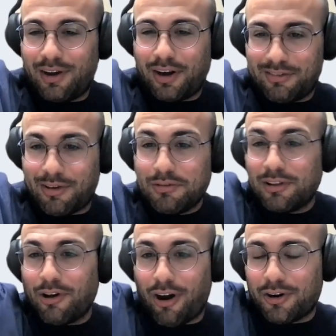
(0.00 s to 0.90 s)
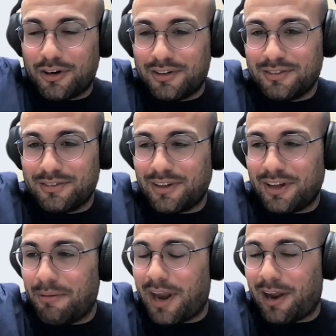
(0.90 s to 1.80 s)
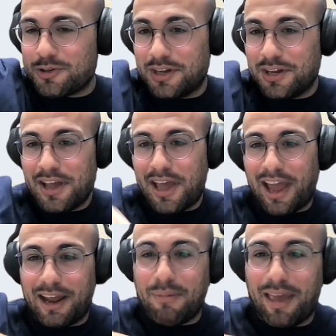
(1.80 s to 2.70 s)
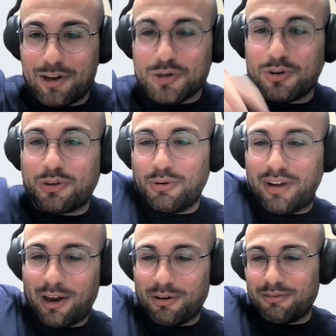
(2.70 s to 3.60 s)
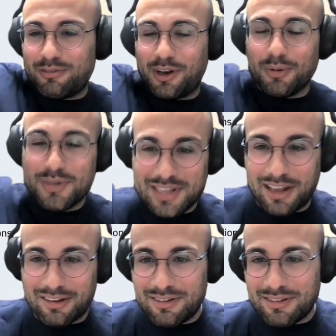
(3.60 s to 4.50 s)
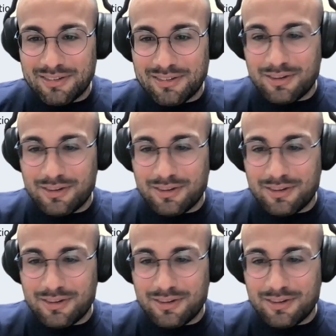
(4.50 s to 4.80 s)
excuse the Docker analogy, and make sure to kind of sit